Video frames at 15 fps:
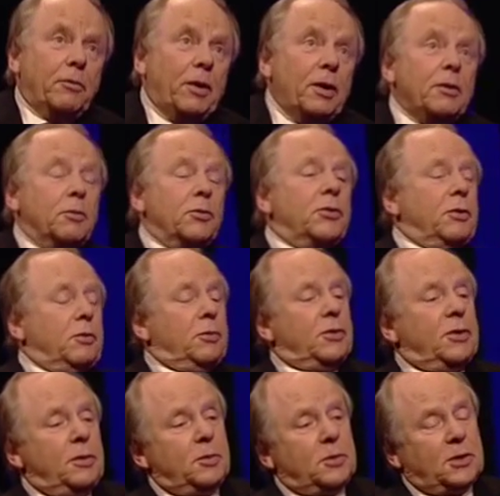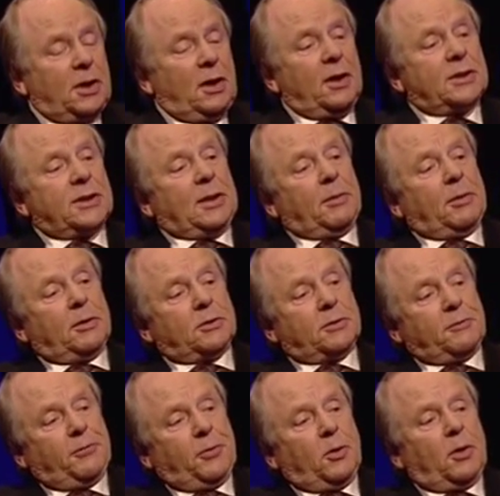Well, it was ghastly because
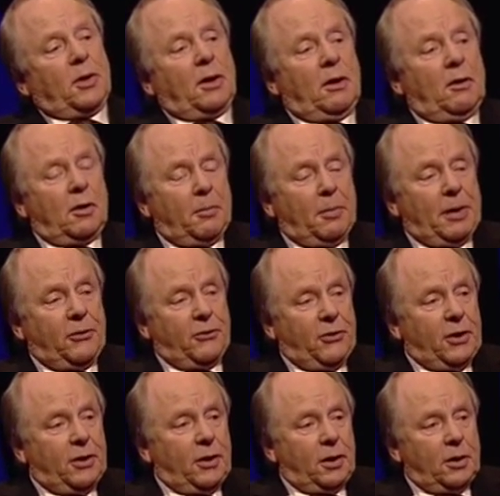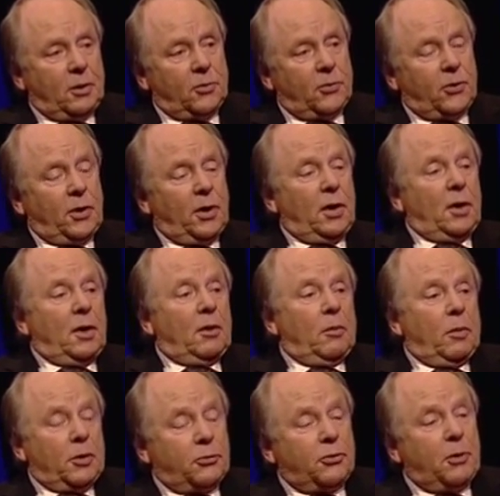at 4 o'clock my CDOs
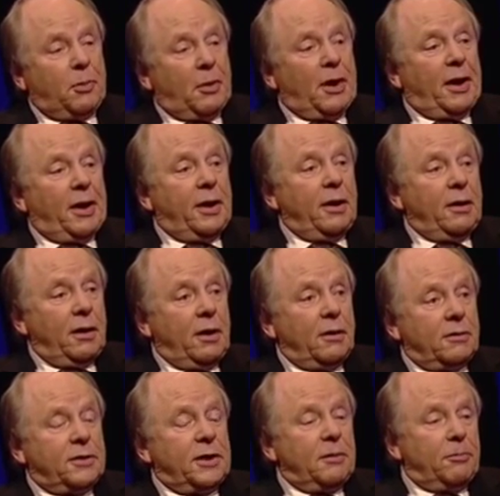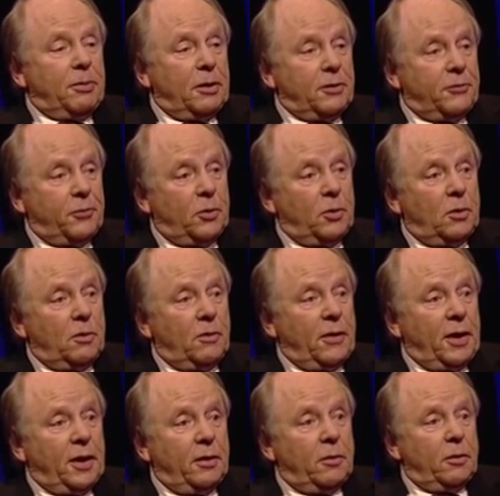were AAA. At 4:10
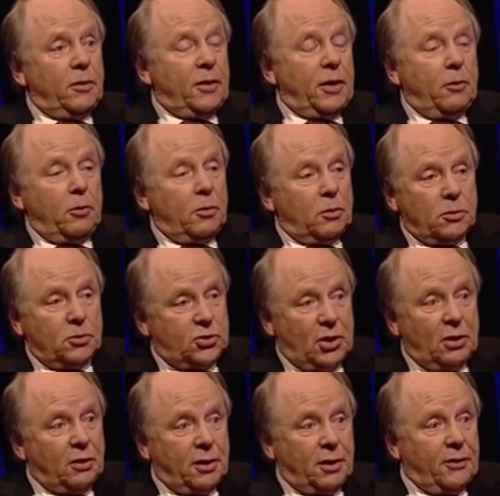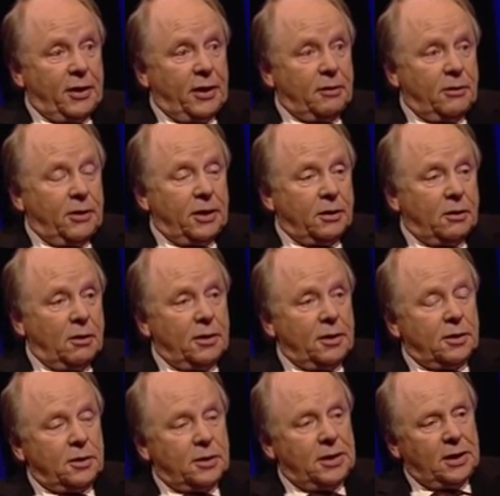they were all junk and they'd gone
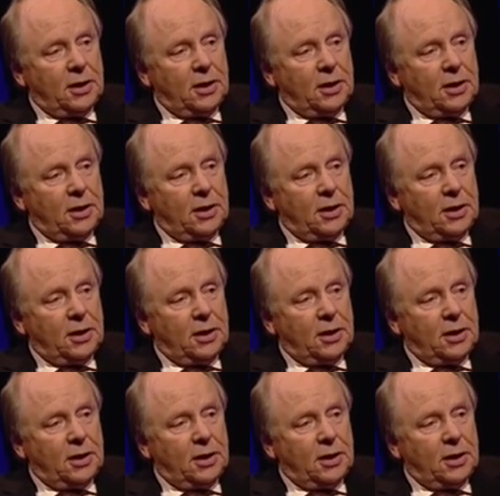into